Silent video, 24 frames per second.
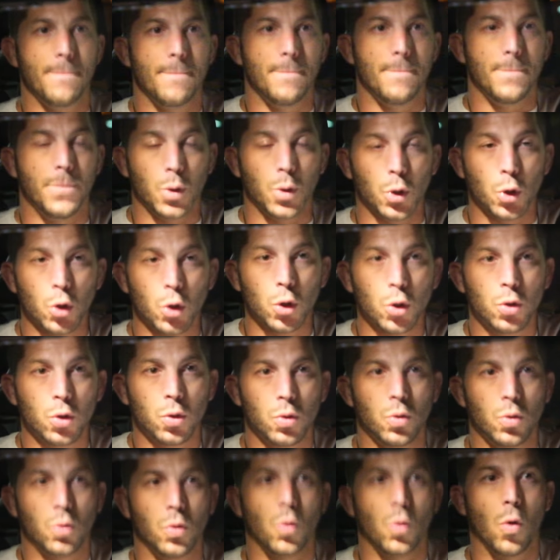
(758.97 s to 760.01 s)
bull
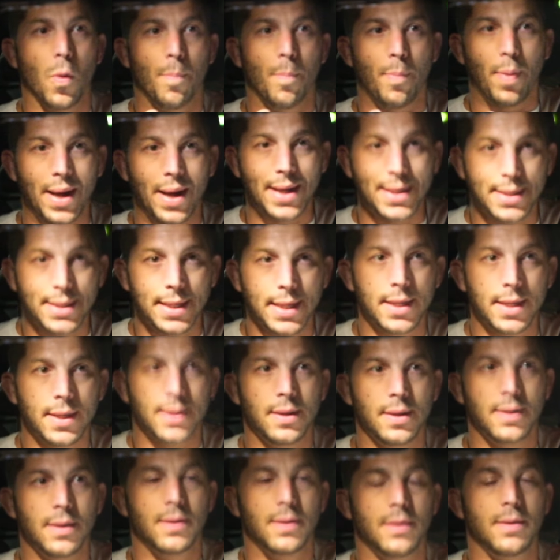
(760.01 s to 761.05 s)
or
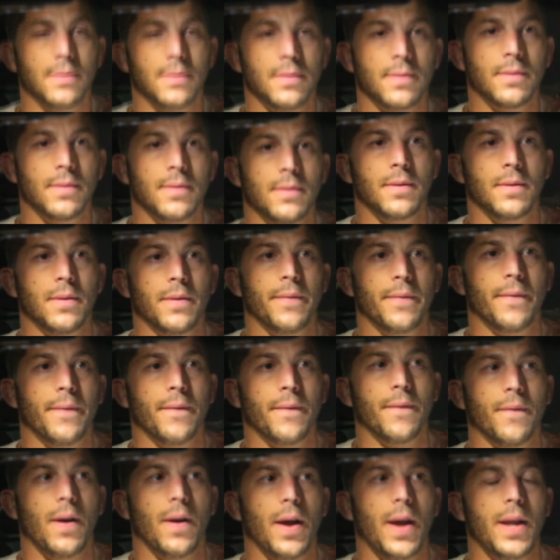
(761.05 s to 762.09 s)

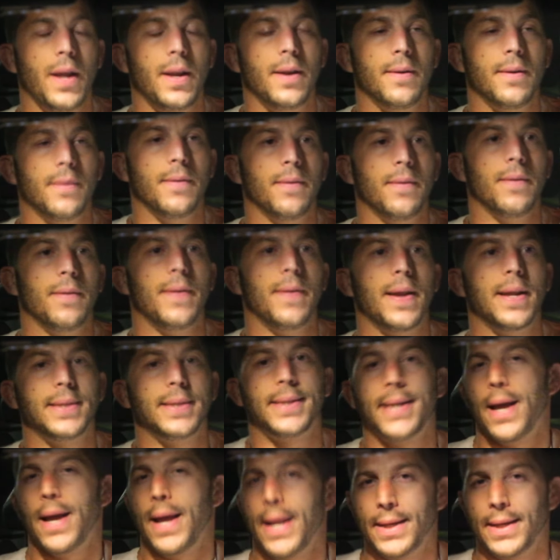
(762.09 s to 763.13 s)
bison, right? And
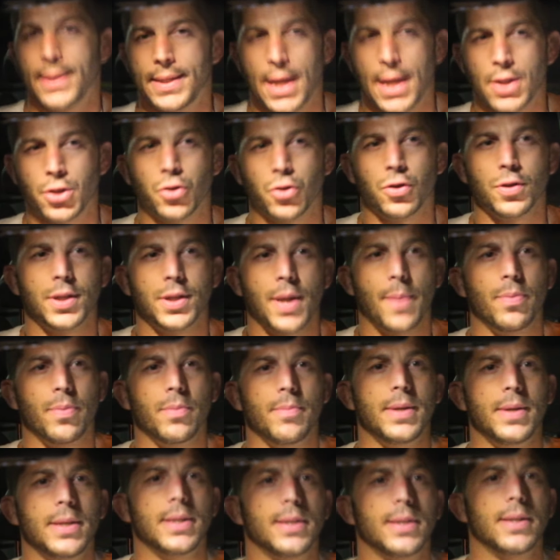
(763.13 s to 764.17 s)
they ancestral
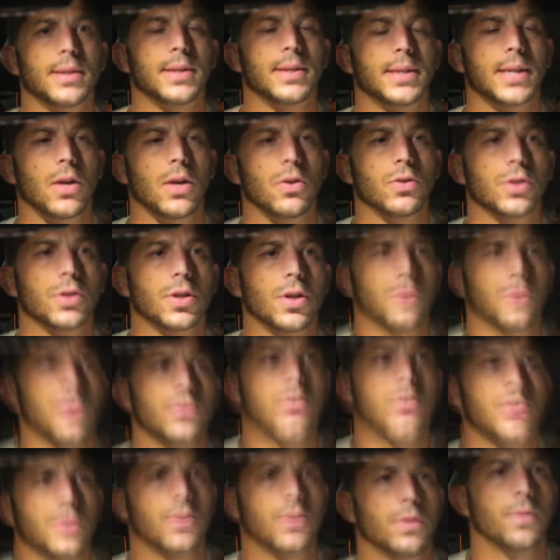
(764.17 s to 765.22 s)
supplements sells
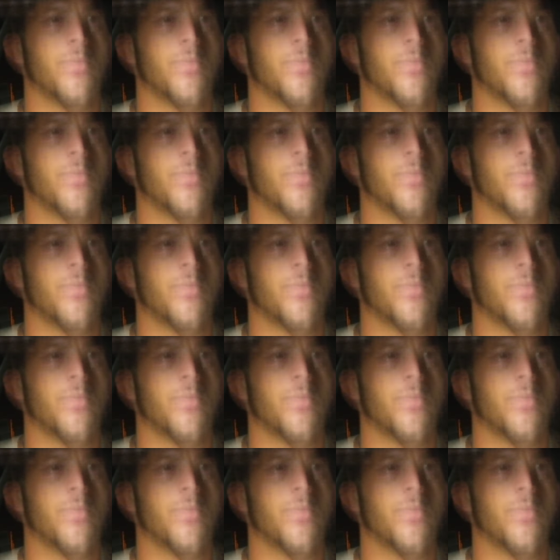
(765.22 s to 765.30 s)
those.